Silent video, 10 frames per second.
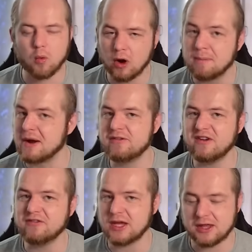we're above
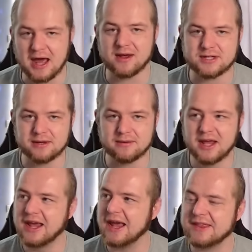50,000,
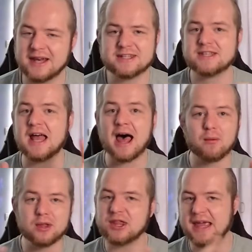and that is
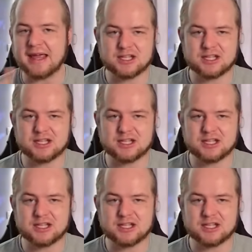not what they